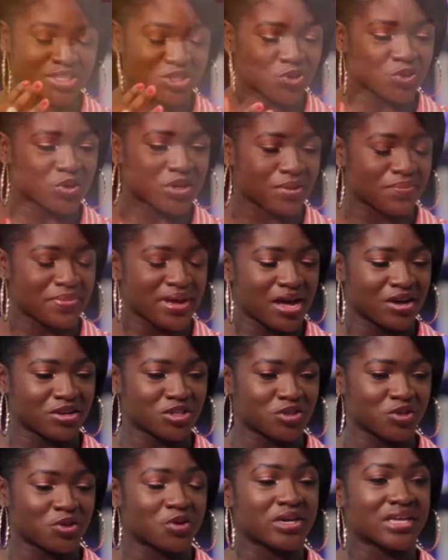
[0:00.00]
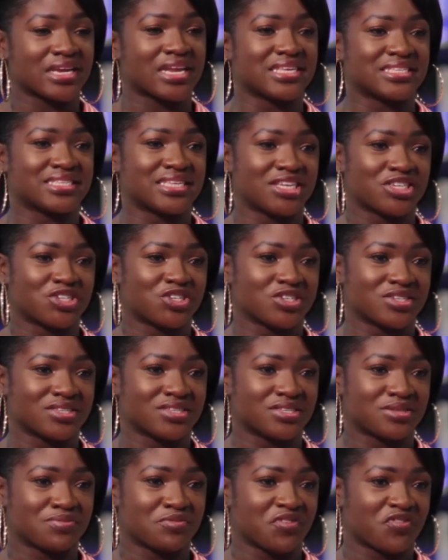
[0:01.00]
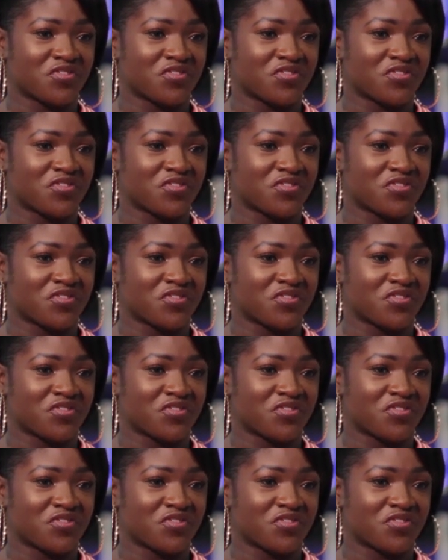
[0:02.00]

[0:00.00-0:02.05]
let's talk about your organizations,